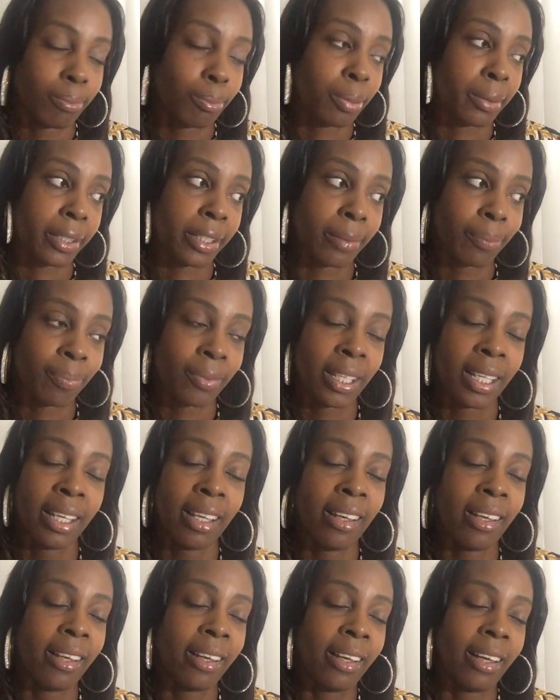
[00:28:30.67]
But
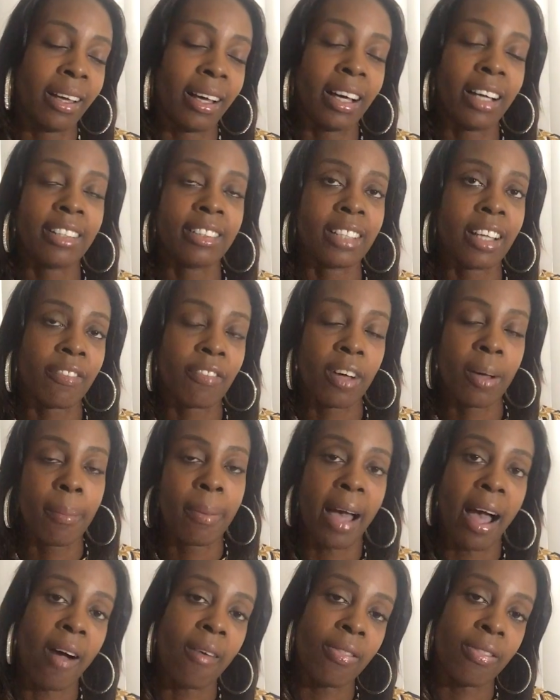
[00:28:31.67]
enough
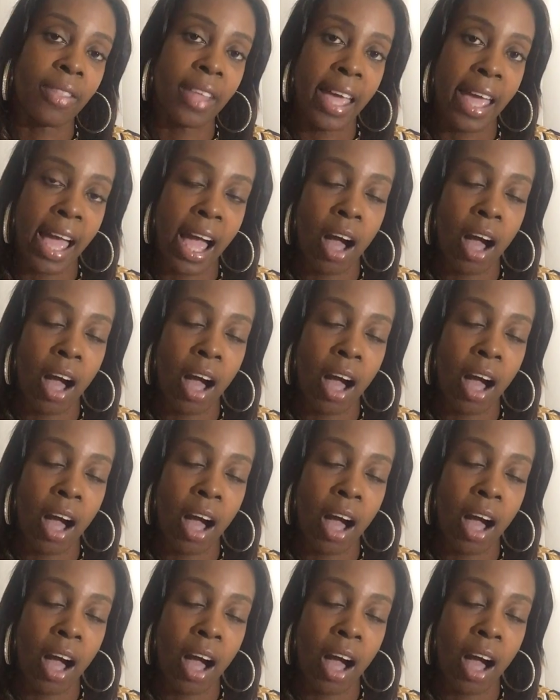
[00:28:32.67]
about that.